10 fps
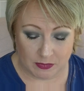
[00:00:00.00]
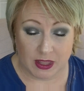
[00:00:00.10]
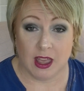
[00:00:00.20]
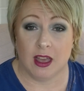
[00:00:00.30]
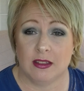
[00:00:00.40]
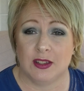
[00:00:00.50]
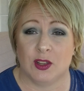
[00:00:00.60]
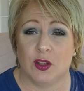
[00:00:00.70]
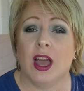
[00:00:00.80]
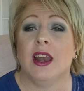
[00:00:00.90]
Yeah, so
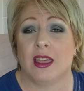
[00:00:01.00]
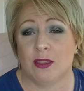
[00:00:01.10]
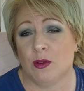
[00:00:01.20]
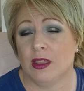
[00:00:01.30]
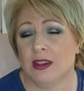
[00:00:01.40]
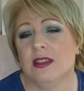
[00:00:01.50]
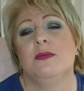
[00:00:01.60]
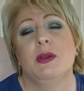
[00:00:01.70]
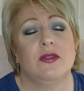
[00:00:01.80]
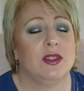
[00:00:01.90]
another one that is a
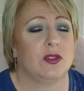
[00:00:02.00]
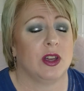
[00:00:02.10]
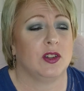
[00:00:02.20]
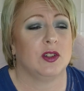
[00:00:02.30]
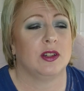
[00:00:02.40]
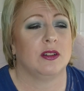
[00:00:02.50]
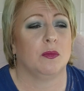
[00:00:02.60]
bit of a stretch,